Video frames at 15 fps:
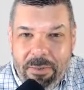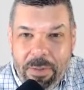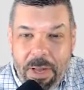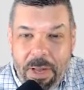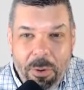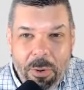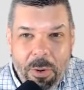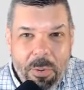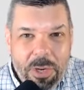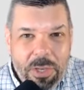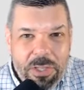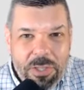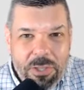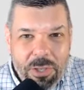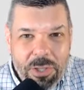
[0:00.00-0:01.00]
don't know what it
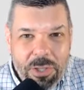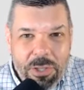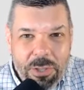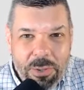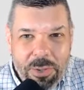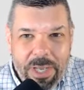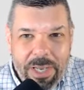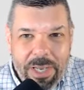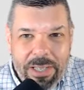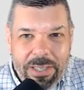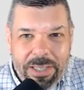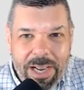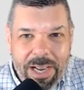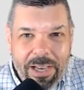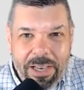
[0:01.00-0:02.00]
should do, then it's not